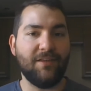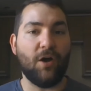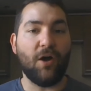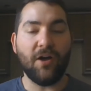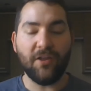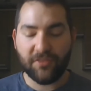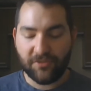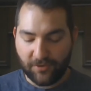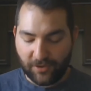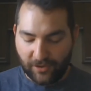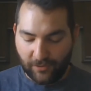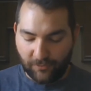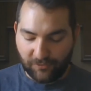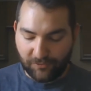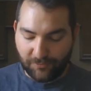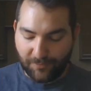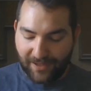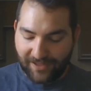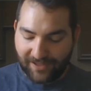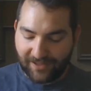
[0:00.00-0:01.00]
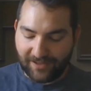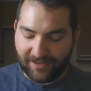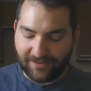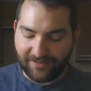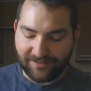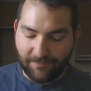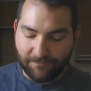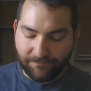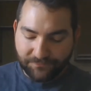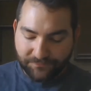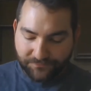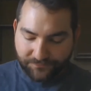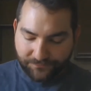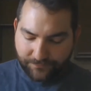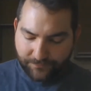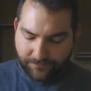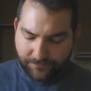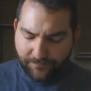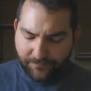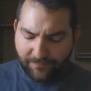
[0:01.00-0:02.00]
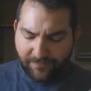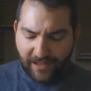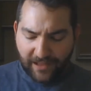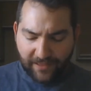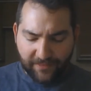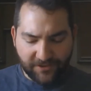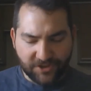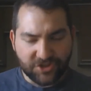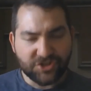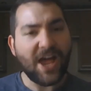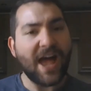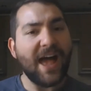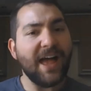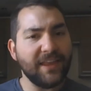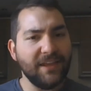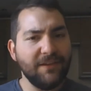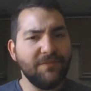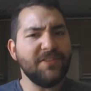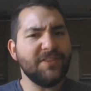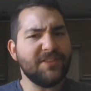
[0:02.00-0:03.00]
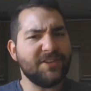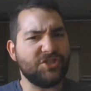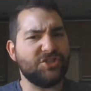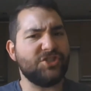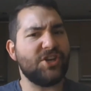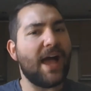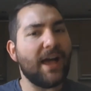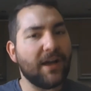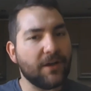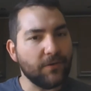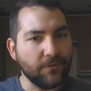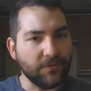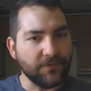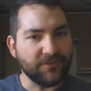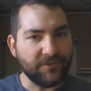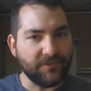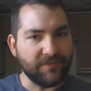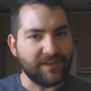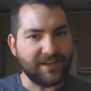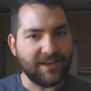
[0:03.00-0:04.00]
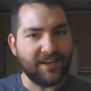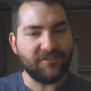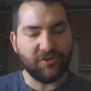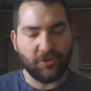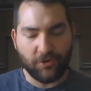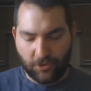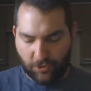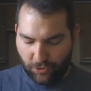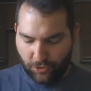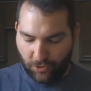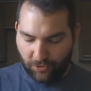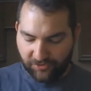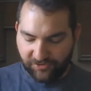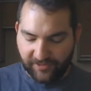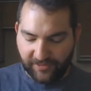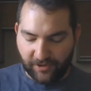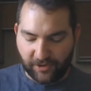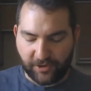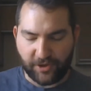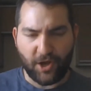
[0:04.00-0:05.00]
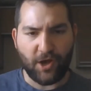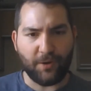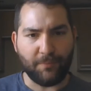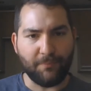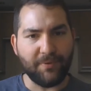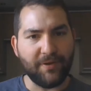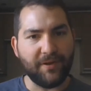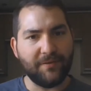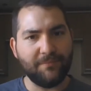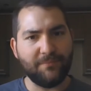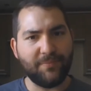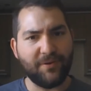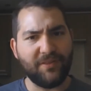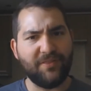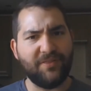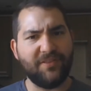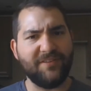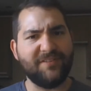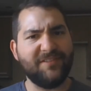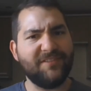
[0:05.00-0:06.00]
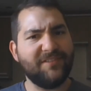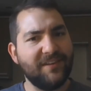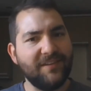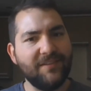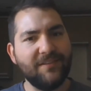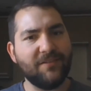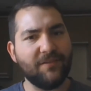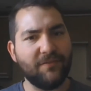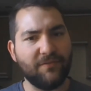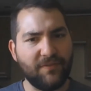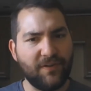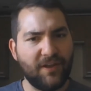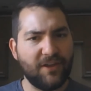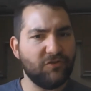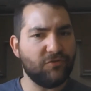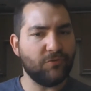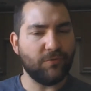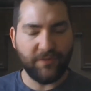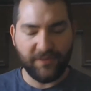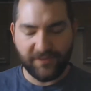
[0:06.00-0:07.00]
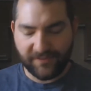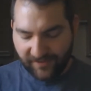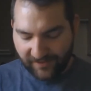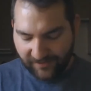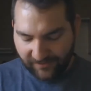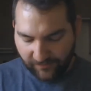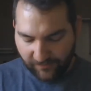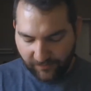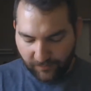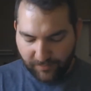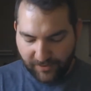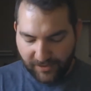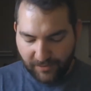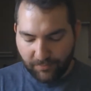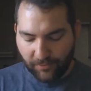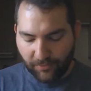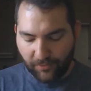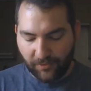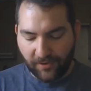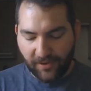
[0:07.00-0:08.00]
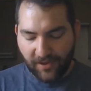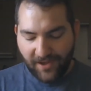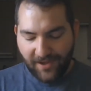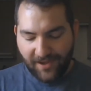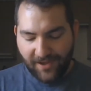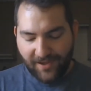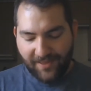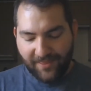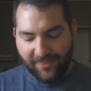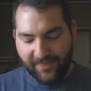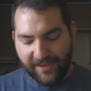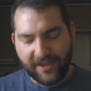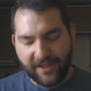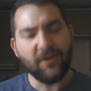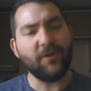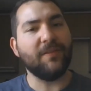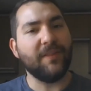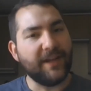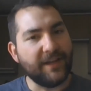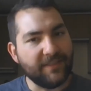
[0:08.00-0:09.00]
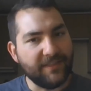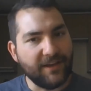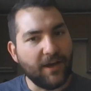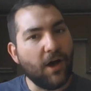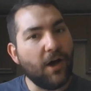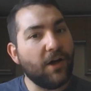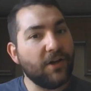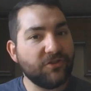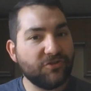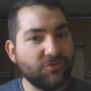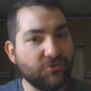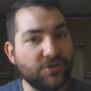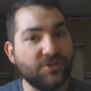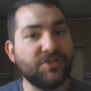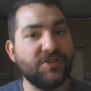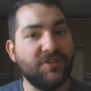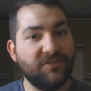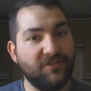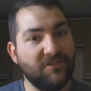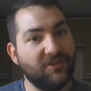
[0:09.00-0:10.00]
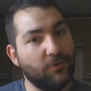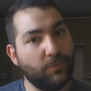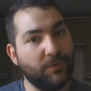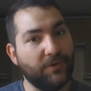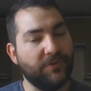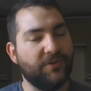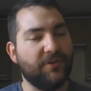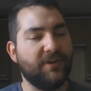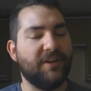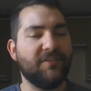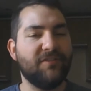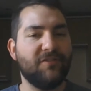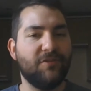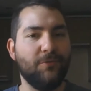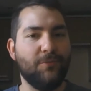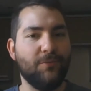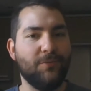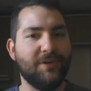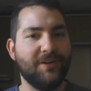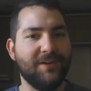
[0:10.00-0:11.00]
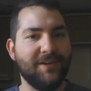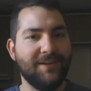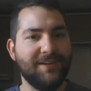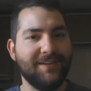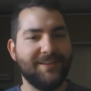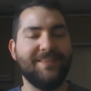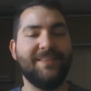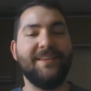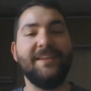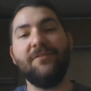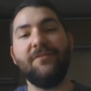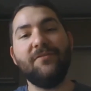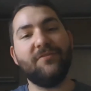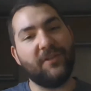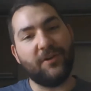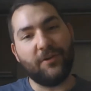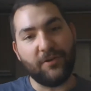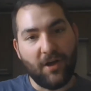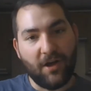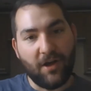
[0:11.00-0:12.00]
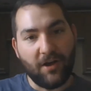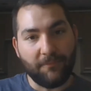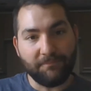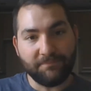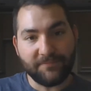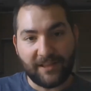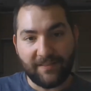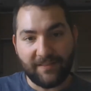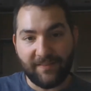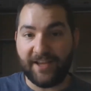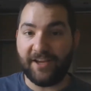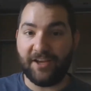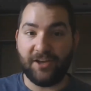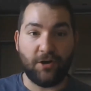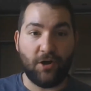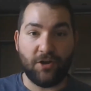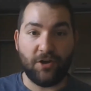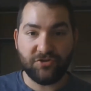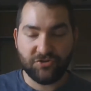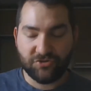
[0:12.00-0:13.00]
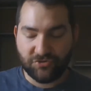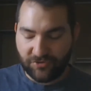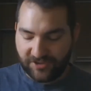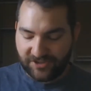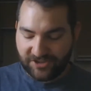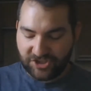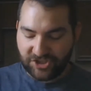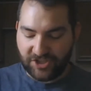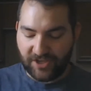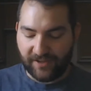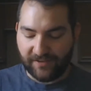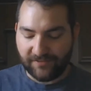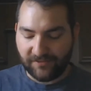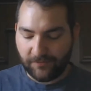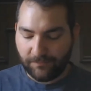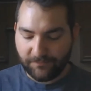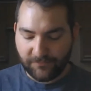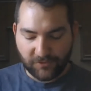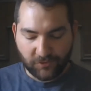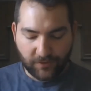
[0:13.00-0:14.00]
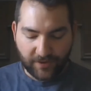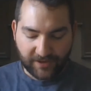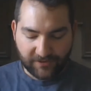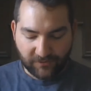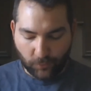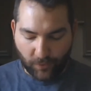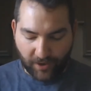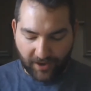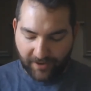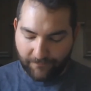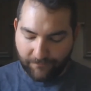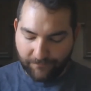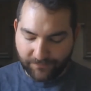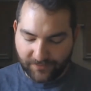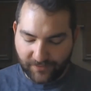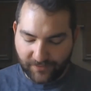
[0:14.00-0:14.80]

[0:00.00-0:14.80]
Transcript: author here is making is even the jackals of the desert are nursing their young, but the sins of Israel, the sins of the people, they are like the ostriches in the wilderness who leave their young like an ostrich does. So that's why